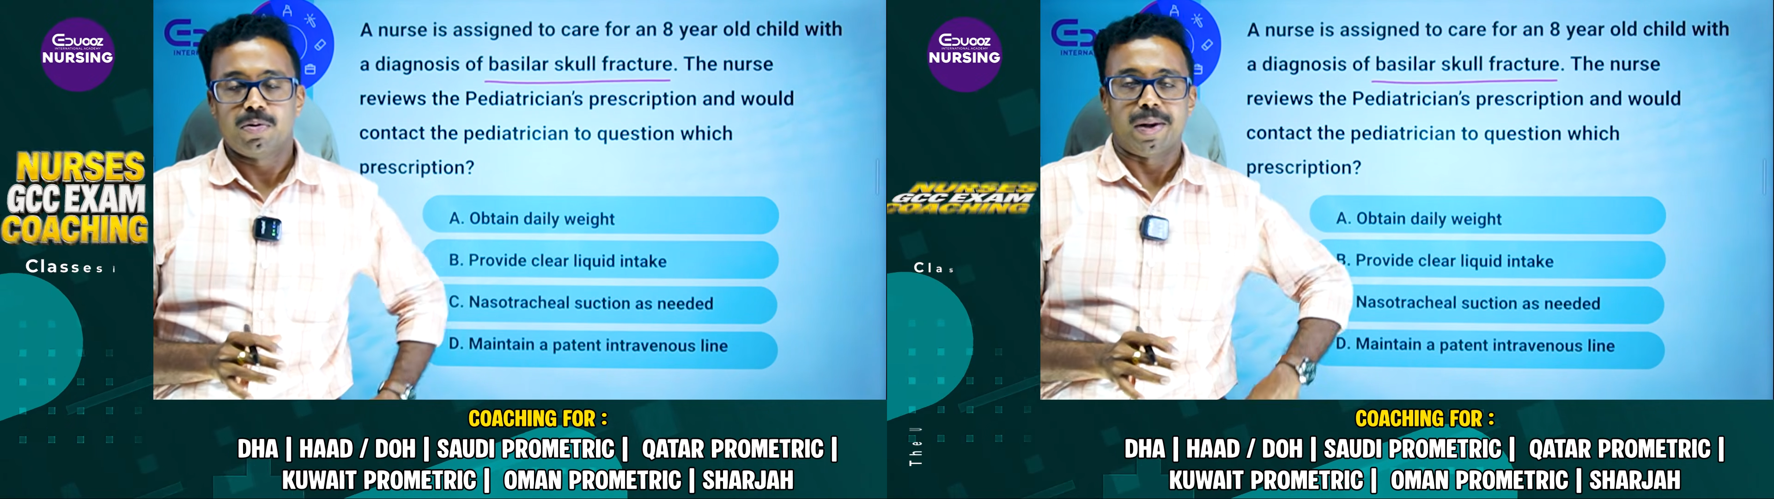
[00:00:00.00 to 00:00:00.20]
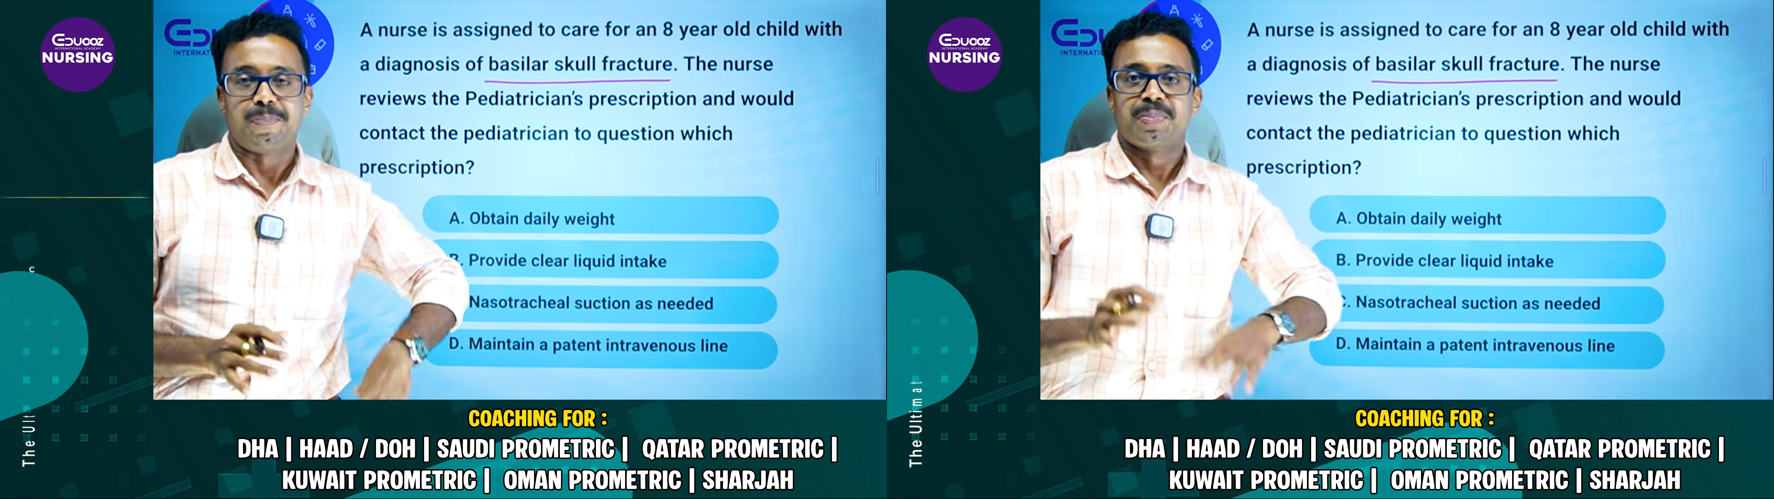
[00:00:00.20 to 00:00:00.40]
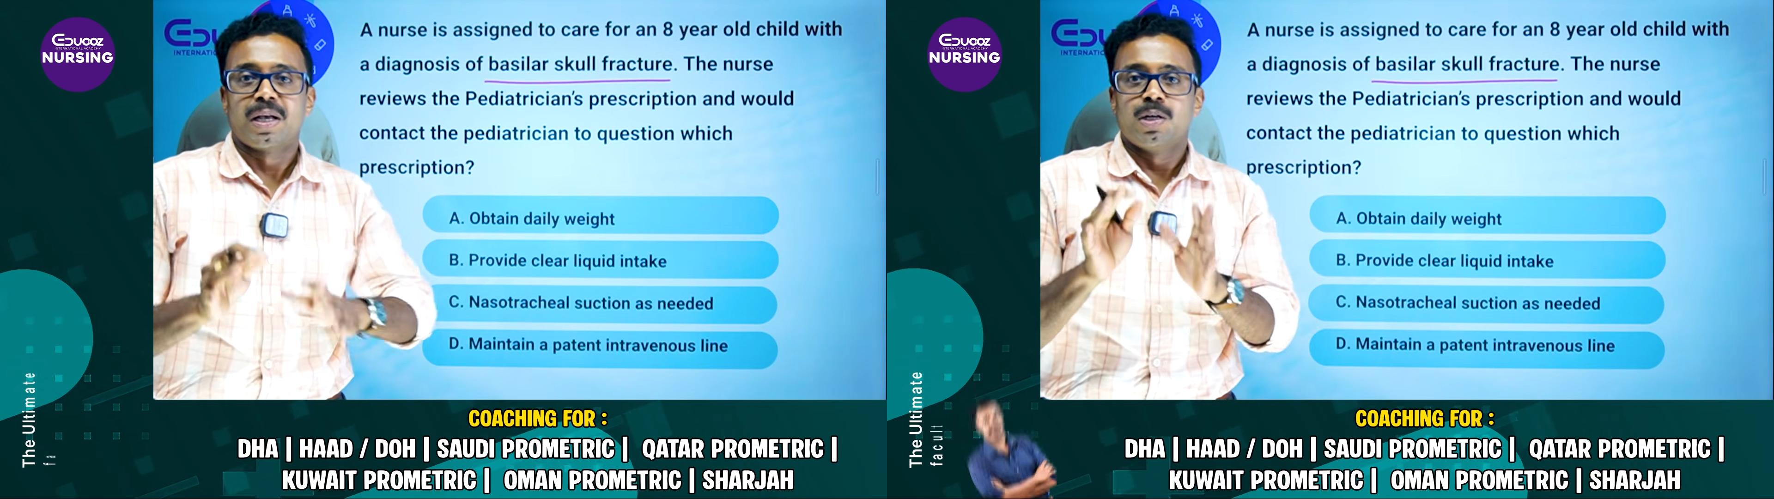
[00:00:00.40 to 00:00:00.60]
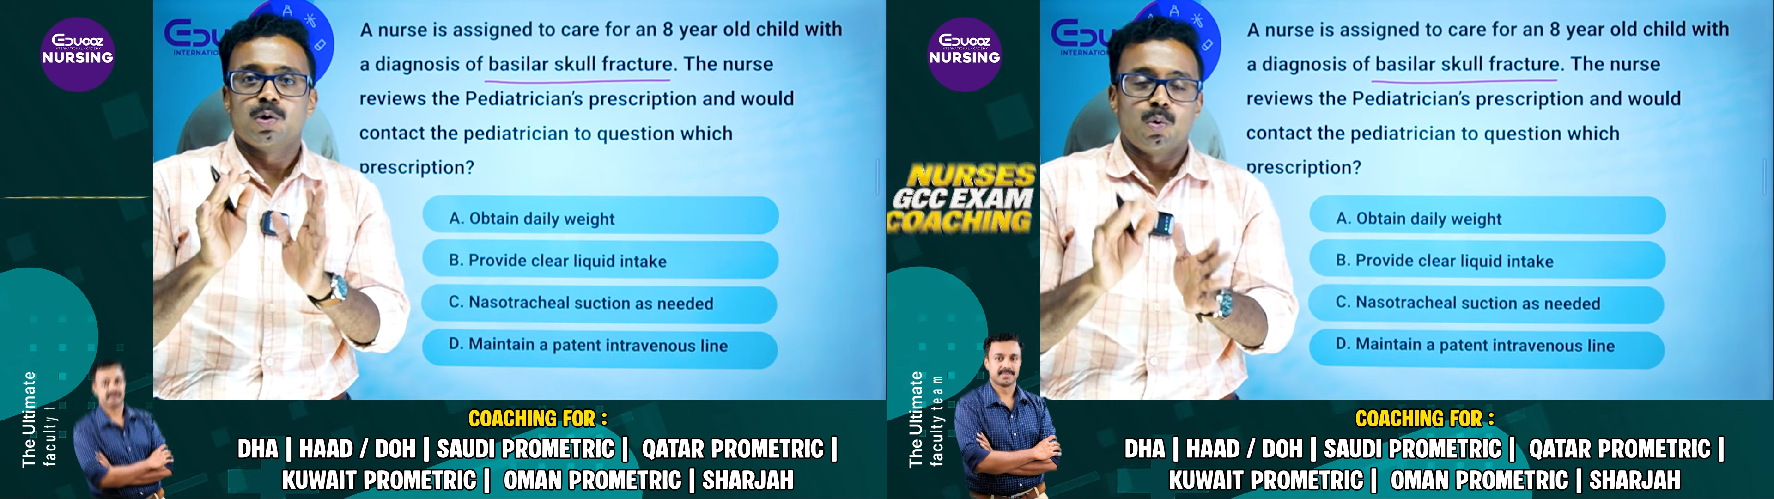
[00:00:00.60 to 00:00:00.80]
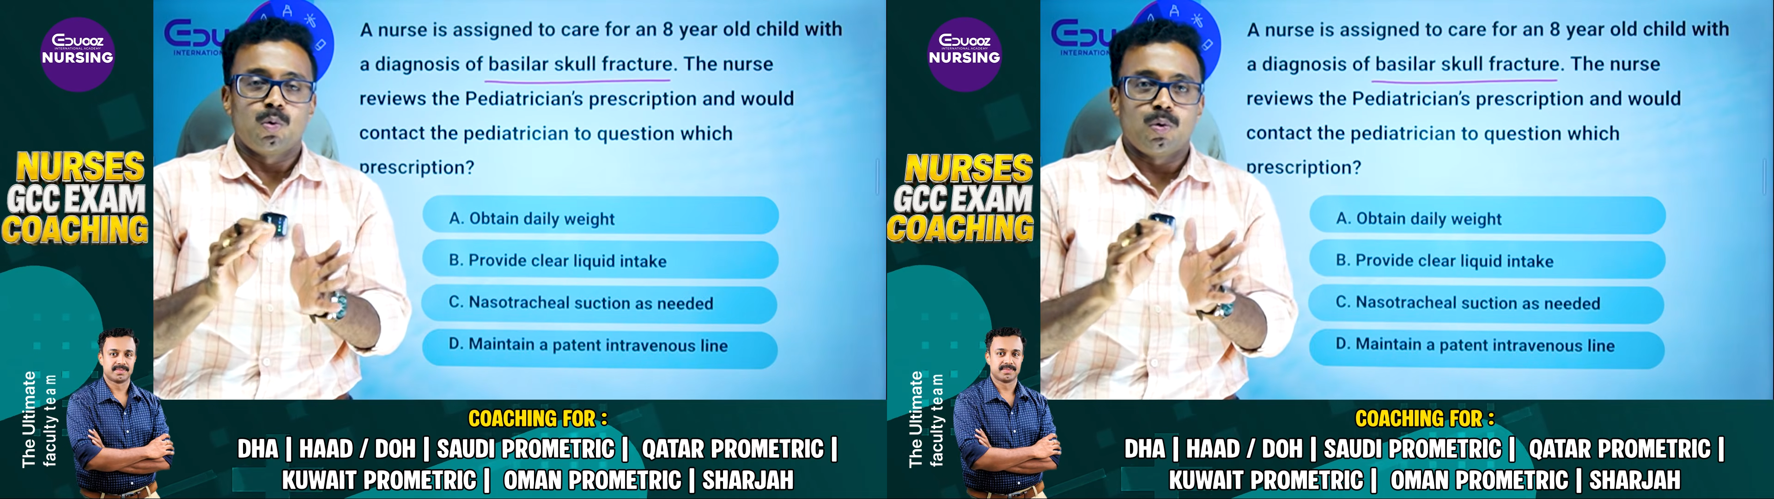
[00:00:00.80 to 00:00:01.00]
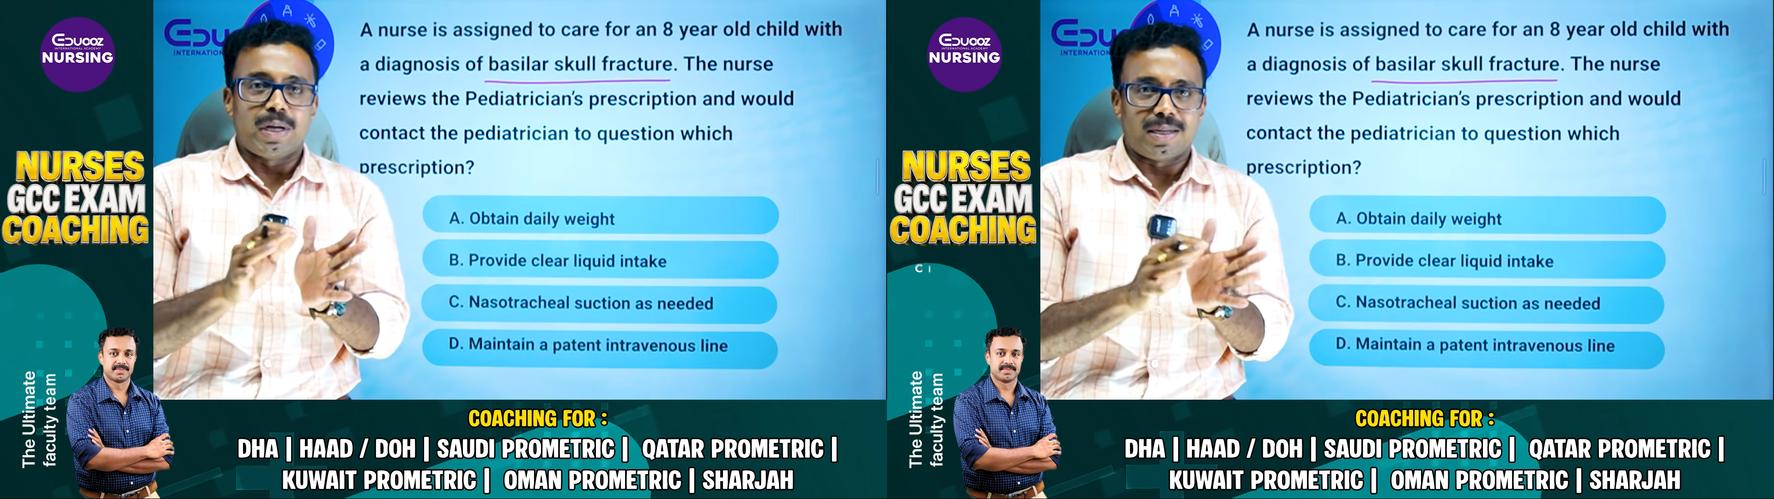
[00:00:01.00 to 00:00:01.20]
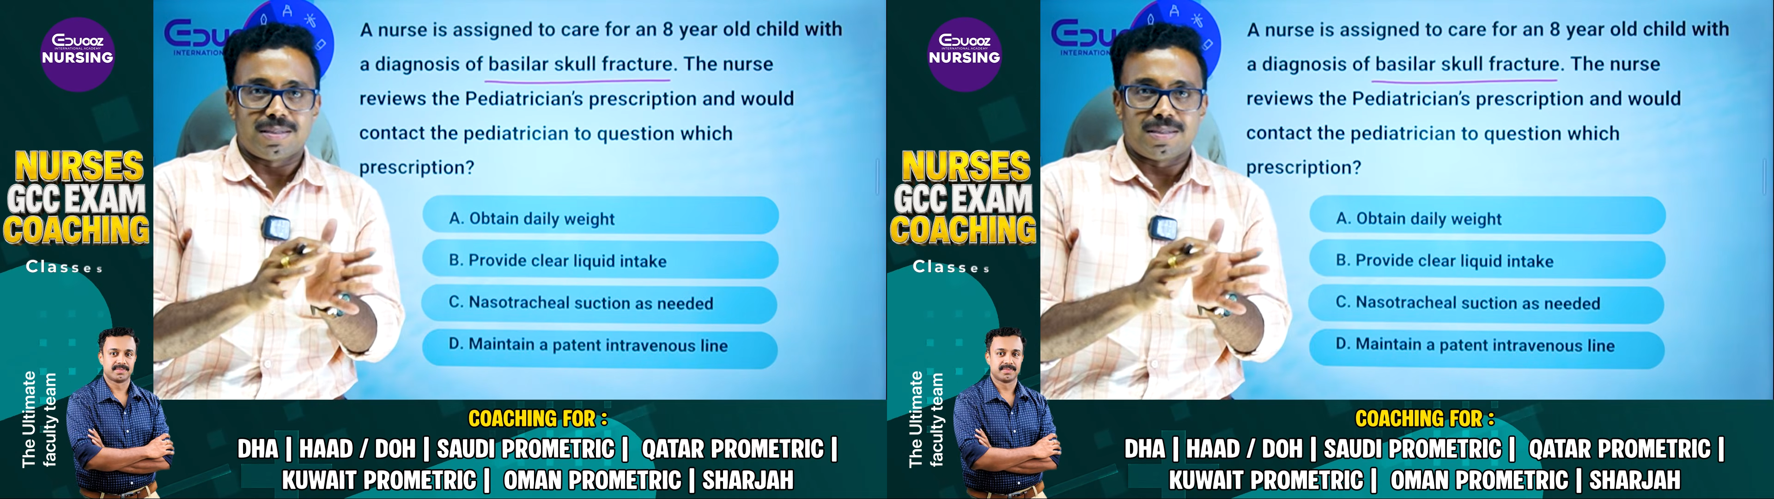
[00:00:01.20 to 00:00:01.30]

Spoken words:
Okay, so let